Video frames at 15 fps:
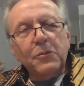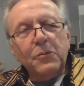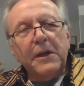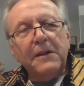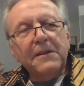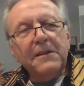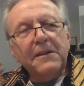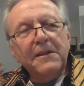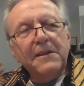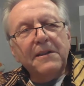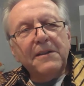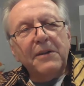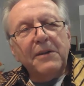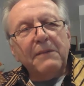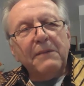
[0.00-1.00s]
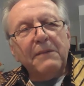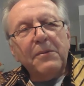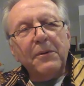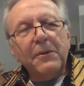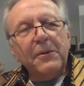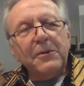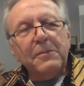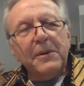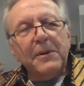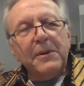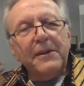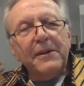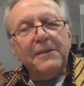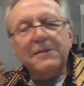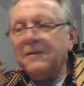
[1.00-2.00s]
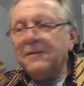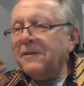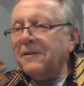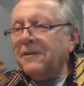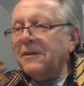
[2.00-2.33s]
well, you haven't thought about this.